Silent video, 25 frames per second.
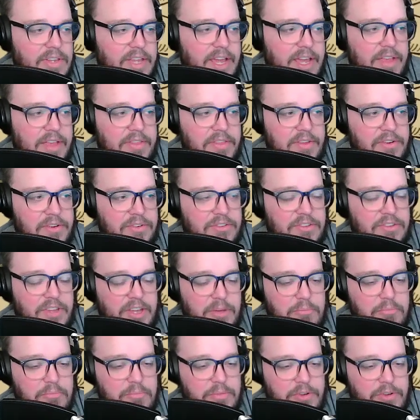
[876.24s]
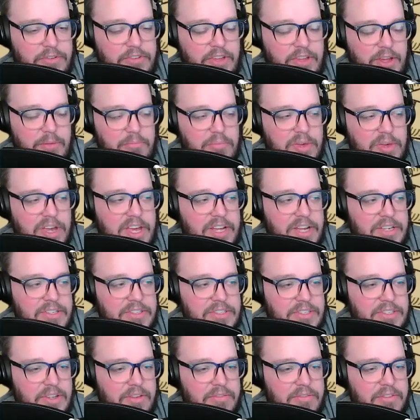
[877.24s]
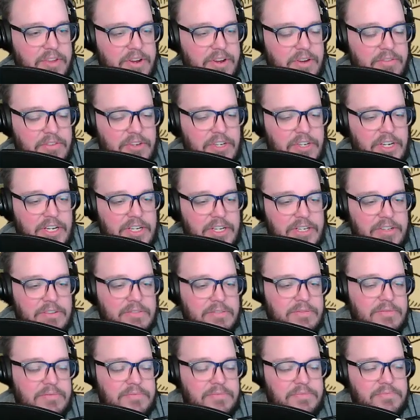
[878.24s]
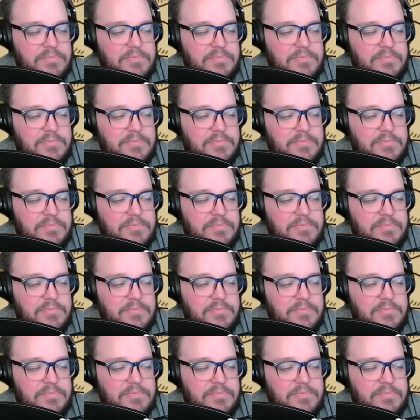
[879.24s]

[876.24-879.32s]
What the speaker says: Yeah, there's like a bed and stuff there if you need it.